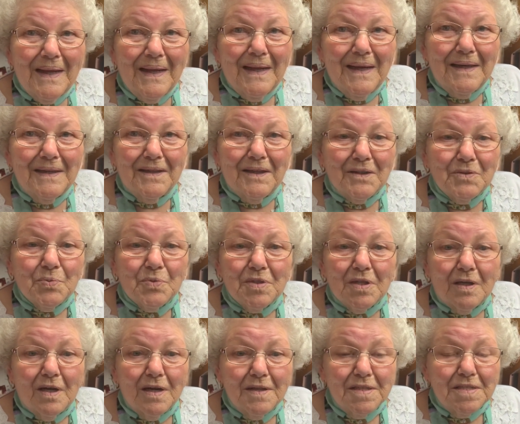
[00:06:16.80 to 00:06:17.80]
And that was
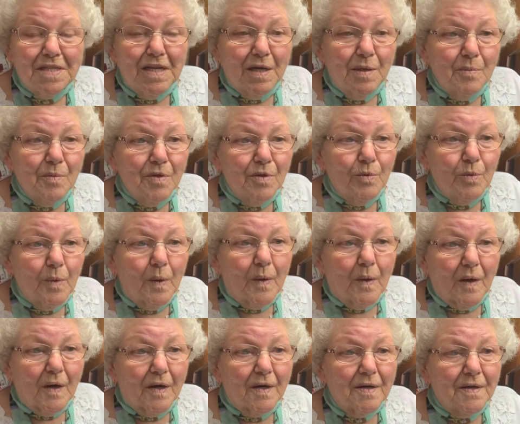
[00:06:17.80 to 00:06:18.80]
all the time of the
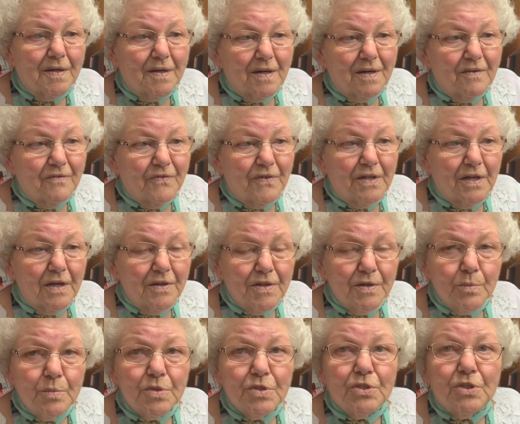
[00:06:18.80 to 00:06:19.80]
war, for
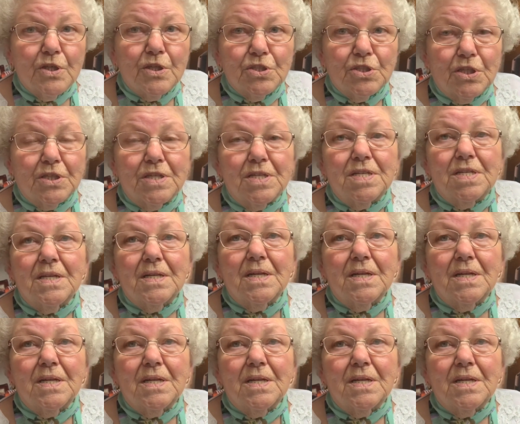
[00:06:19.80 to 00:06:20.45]
nothing was rushing.